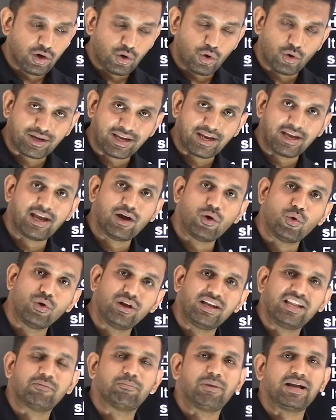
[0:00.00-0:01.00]
Okay,
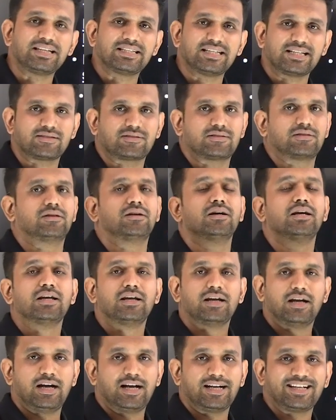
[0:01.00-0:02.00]
only by just
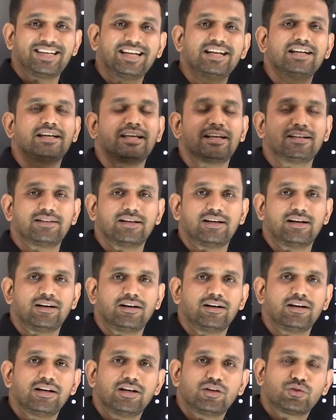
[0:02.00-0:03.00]
tilting
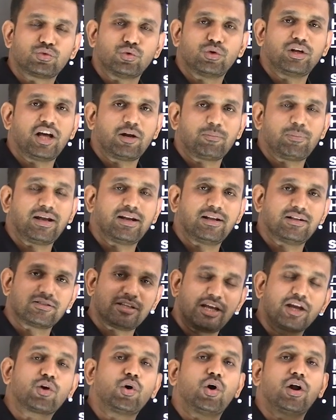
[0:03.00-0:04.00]
the solar panels
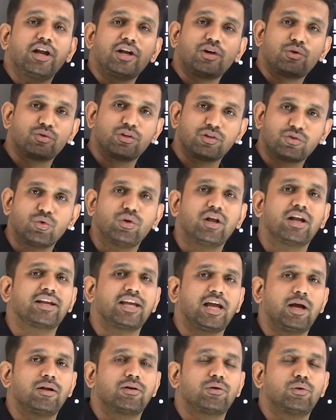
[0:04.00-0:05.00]
according to the solar
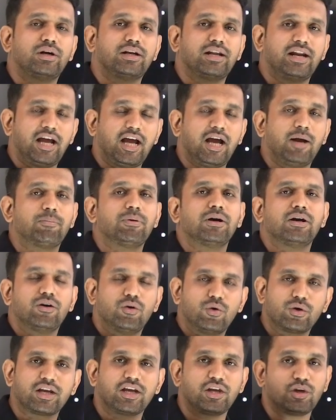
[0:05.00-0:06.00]
calculator app.
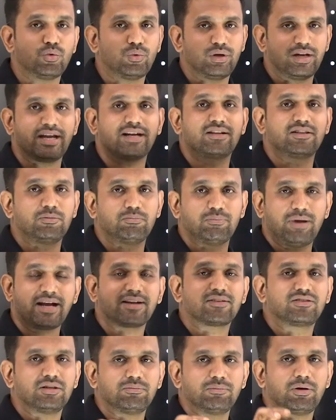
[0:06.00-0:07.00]
Okay, you will get the
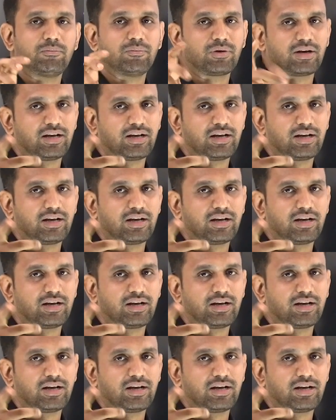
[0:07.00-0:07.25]
maximum